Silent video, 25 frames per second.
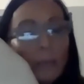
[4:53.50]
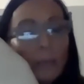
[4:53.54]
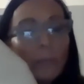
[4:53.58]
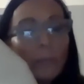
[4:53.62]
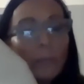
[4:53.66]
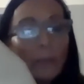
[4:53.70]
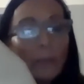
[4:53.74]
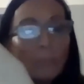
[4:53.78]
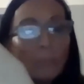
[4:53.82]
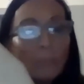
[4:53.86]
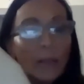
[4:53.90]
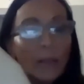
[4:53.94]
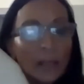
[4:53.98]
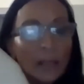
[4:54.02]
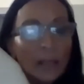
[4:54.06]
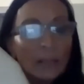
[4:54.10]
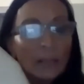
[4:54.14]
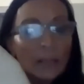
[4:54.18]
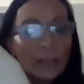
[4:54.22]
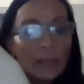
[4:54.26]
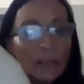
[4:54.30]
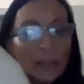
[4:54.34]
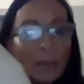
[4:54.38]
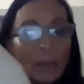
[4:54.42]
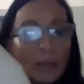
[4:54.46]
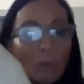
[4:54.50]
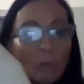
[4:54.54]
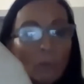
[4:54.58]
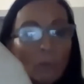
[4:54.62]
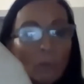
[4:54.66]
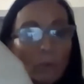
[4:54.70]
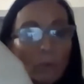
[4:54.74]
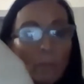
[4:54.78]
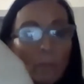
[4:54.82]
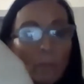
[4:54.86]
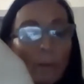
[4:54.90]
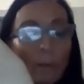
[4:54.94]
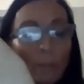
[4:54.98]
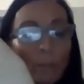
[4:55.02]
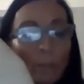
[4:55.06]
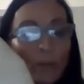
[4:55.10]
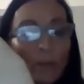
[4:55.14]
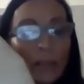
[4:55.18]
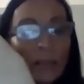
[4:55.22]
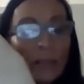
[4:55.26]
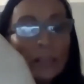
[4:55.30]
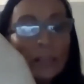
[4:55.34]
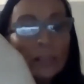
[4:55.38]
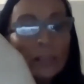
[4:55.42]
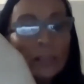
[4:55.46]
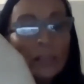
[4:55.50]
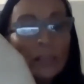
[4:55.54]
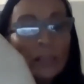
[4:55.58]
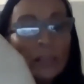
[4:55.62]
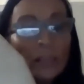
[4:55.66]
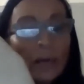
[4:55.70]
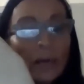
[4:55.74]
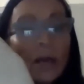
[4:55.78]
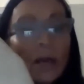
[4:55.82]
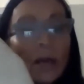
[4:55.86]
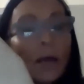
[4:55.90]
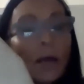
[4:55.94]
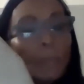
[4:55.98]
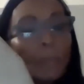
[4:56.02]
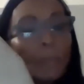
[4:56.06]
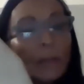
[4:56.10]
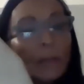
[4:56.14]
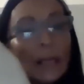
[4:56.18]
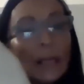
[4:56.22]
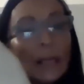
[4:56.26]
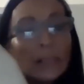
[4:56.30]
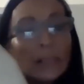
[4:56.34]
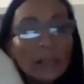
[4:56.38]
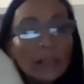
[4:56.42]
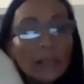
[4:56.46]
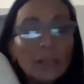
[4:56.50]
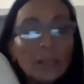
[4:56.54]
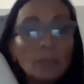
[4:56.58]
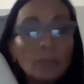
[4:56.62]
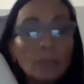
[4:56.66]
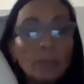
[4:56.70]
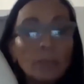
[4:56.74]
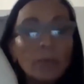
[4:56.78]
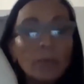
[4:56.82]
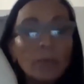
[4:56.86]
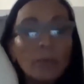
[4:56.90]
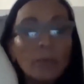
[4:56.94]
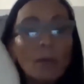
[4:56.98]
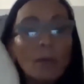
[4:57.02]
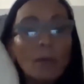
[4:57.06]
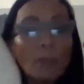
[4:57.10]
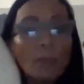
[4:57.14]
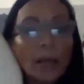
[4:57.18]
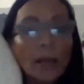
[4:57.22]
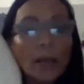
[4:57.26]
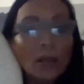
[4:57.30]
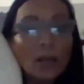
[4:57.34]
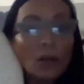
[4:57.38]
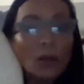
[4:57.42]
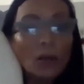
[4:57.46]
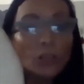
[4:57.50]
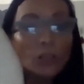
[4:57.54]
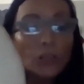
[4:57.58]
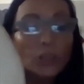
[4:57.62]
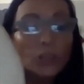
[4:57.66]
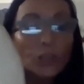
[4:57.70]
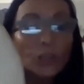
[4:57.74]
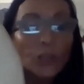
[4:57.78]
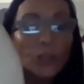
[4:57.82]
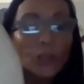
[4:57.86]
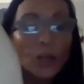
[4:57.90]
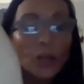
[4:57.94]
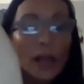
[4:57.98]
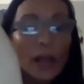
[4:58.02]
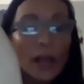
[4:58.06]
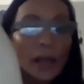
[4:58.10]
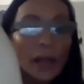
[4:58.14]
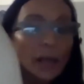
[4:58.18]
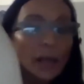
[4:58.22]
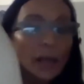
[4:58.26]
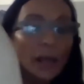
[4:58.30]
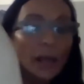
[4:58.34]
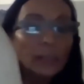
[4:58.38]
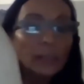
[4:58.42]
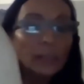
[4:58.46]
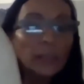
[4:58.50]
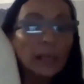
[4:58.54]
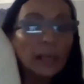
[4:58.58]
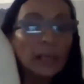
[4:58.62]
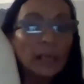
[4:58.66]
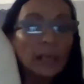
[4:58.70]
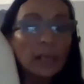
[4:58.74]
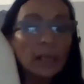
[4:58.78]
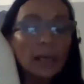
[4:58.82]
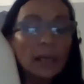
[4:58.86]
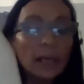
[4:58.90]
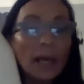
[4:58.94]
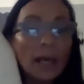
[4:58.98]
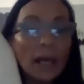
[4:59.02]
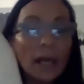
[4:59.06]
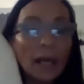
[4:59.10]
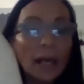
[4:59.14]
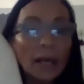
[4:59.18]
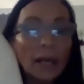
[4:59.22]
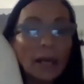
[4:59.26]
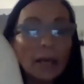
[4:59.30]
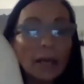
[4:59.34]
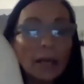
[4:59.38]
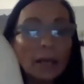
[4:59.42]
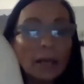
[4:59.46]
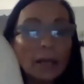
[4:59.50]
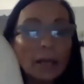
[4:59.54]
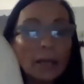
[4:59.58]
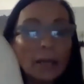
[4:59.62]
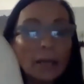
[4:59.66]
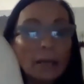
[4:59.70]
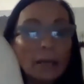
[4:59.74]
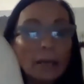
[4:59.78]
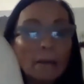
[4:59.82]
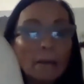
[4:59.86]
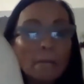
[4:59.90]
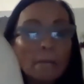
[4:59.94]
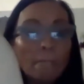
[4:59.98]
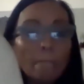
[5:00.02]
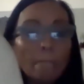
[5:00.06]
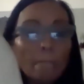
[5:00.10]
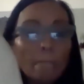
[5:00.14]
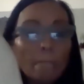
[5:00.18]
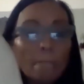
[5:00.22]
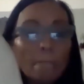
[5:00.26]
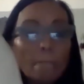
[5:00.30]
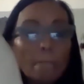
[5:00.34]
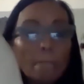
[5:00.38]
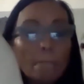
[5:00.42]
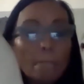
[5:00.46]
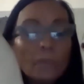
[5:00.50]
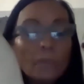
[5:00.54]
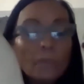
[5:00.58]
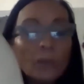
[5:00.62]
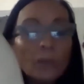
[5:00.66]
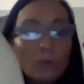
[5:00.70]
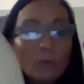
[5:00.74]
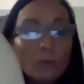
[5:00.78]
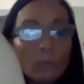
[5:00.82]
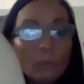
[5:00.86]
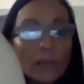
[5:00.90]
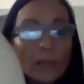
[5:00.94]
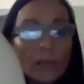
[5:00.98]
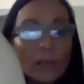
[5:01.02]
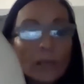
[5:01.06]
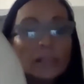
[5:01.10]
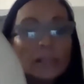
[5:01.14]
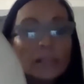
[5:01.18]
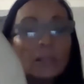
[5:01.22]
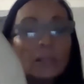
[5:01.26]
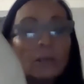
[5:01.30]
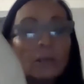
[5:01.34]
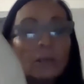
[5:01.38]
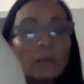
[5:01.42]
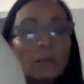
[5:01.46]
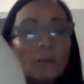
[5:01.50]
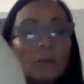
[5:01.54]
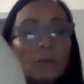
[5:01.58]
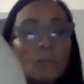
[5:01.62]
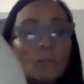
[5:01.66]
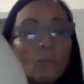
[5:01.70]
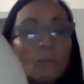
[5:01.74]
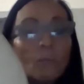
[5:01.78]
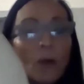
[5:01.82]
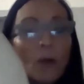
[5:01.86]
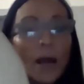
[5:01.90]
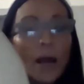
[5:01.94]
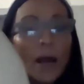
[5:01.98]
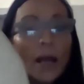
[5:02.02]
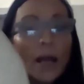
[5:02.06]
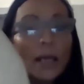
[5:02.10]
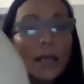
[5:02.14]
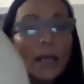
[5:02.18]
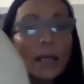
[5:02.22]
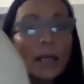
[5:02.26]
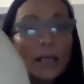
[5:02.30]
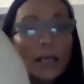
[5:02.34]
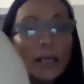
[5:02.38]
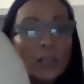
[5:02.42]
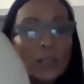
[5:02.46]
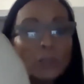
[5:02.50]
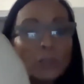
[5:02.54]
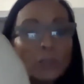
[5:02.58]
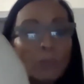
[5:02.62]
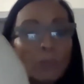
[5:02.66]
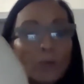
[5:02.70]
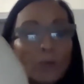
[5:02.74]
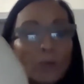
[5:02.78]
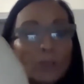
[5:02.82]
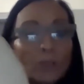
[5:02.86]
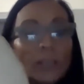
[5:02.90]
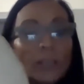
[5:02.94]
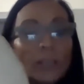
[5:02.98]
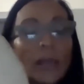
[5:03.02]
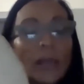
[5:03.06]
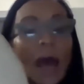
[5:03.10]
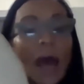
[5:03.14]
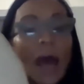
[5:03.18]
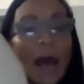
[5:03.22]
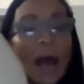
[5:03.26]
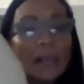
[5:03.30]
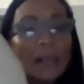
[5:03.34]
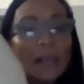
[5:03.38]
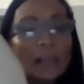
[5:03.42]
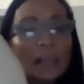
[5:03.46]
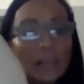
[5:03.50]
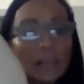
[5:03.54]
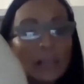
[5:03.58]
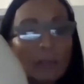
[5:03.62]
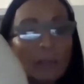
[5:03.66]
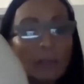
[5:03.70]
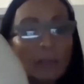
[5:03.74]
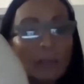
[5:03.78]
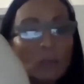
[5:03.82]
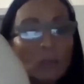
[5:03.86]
they play this, they will remember this. But that's a little bit about my culture and hunting, and the reason why each person has a different